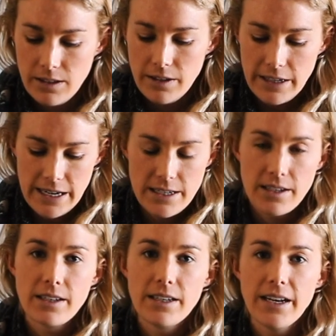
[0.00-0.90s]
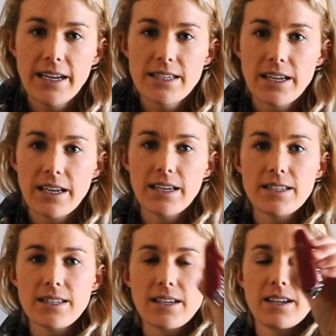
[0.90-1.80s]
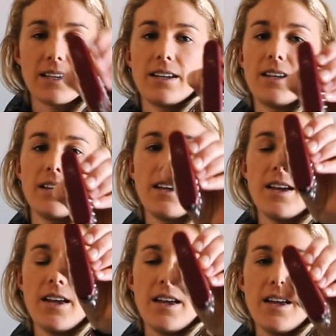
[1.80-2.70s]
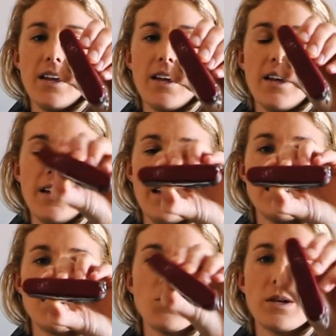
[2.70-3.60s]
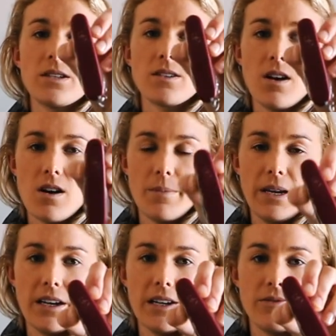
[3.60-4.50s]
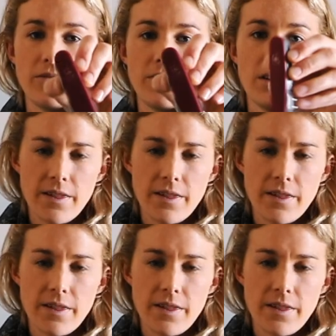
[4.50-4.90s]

Alright, next thing is a Swiss Army knife.